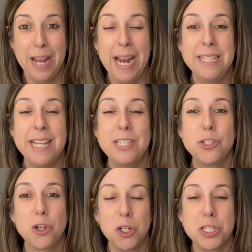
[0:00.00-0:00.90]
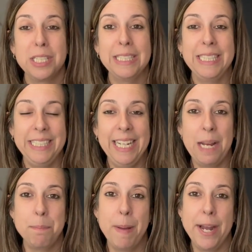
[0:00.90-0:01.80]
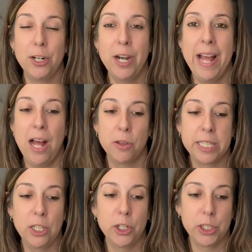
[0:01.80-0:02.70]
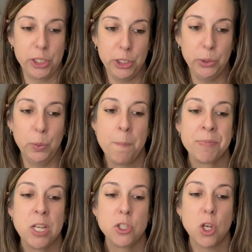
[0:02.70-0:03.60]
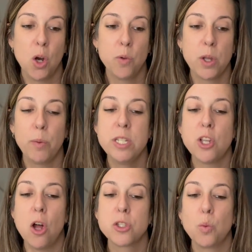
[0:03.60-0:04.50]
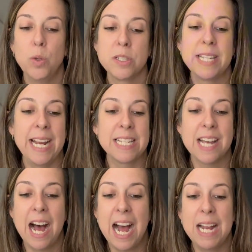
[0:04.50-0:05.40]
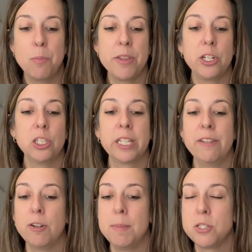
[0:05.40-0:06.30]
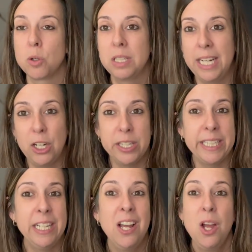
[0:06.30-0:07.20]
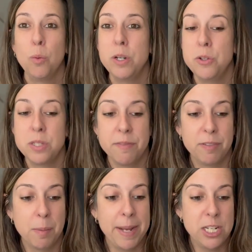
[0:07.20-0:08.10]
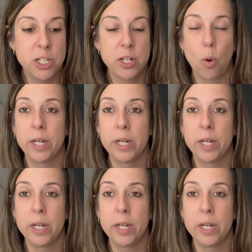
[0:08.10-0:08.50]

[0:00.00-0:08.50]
it is start to leading a better, healthier you. So the results will take time, whether you're looking for mental clarity, reduce inflammation, or